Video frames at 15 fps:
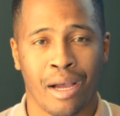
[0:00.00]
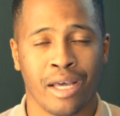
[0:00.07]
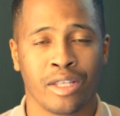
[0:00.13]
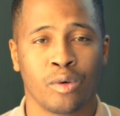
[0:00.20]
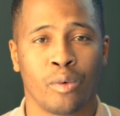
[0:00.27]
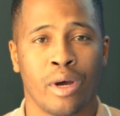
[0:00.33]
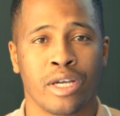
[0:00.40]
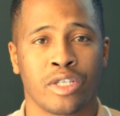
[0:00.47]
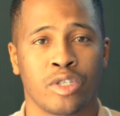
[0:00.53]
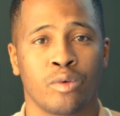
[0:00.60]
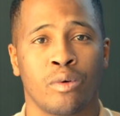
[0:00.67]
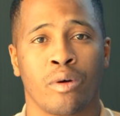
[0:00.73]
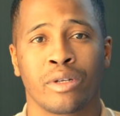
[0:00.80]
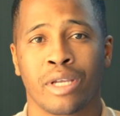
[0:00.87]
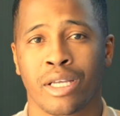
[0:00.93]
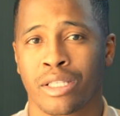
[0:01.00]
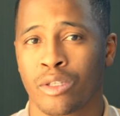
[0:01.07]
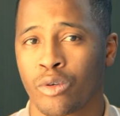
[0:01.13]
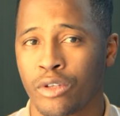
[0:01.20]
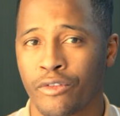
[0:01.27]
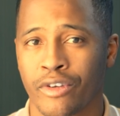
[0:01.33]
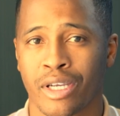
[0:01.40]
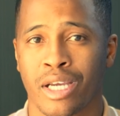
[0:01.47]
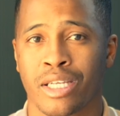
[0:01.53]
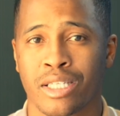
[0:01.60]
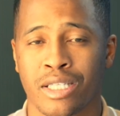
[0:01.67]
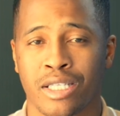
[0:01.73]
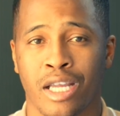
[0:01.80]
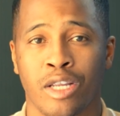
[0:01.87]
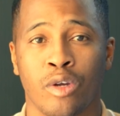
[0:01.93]
Otherwise, you won't get
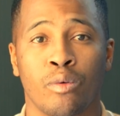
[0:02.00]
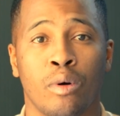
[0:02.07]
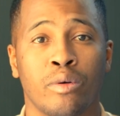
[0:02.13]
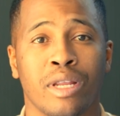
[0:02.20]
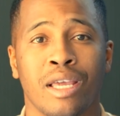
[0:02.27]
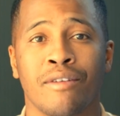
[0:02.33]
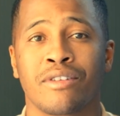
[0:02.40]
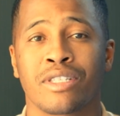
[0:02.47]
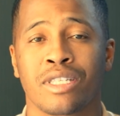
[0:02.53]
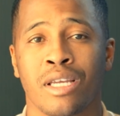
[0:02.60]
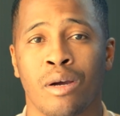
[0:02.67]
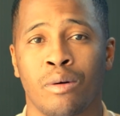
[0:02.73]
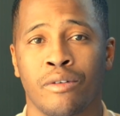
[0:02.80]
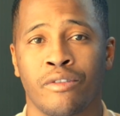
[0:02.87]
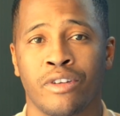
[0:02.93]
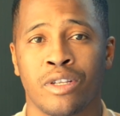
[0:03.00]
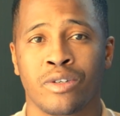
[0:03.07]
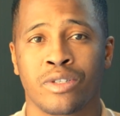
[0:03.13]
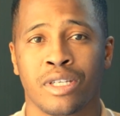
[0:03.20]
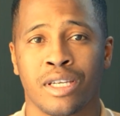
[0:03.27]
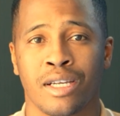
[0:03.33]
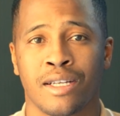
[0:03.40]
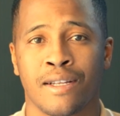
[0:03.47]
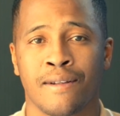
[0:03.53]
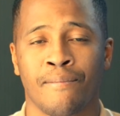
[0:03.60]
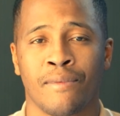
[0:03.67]
notifications and you won't ever see our videos again.